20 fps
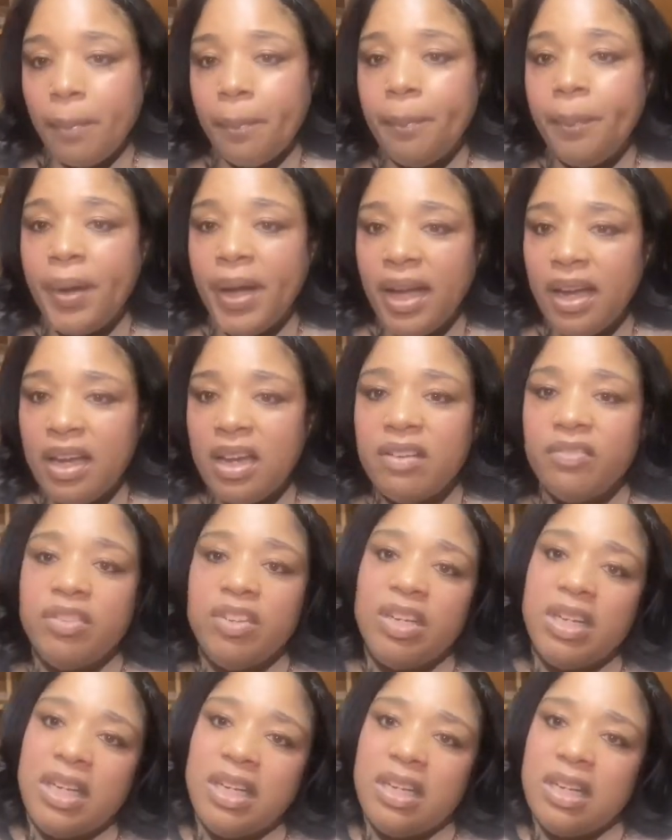But if you
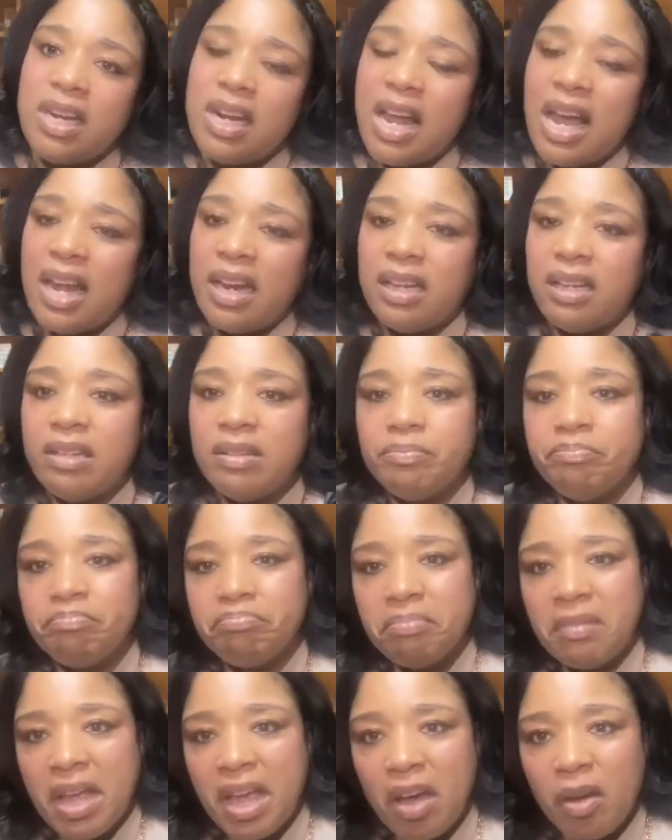eat a lot of
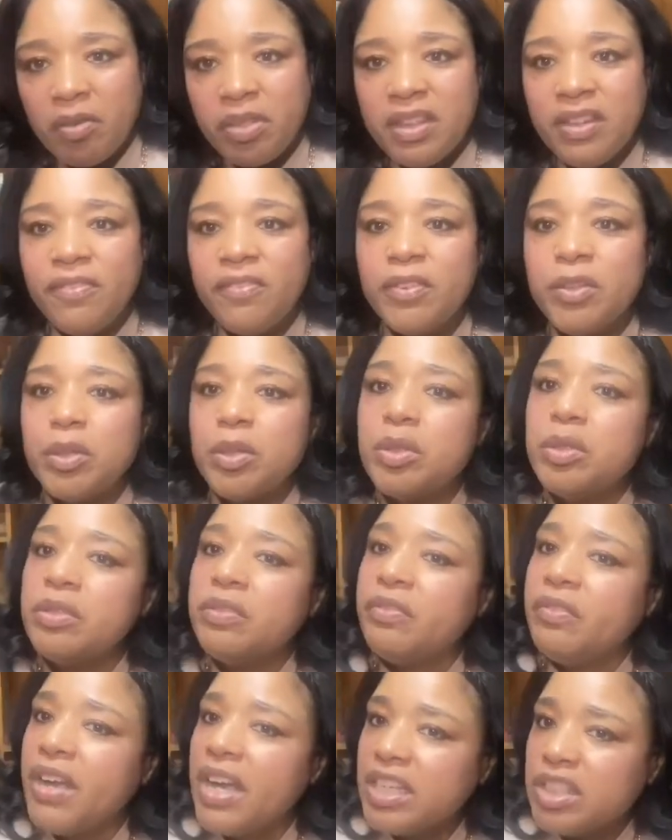healthy foods,
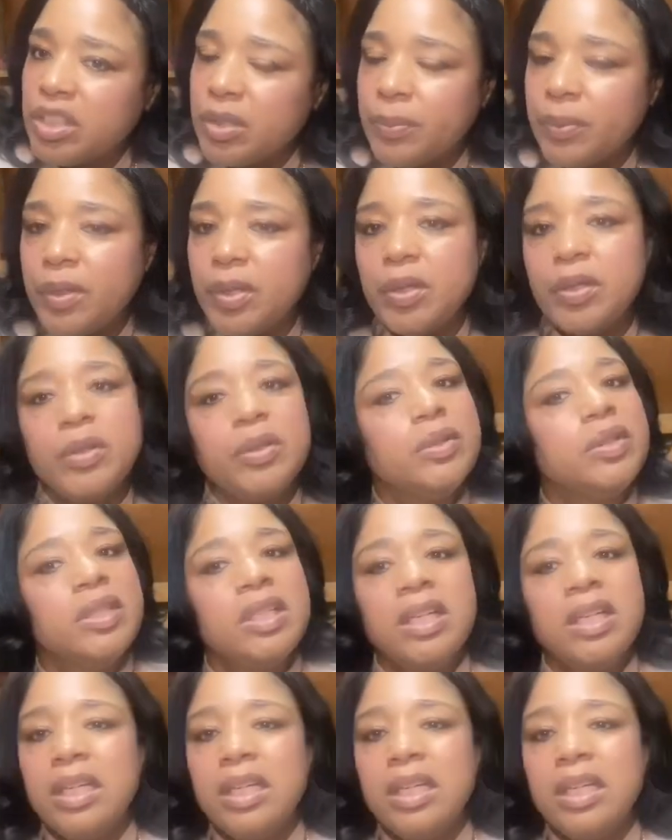vegetables,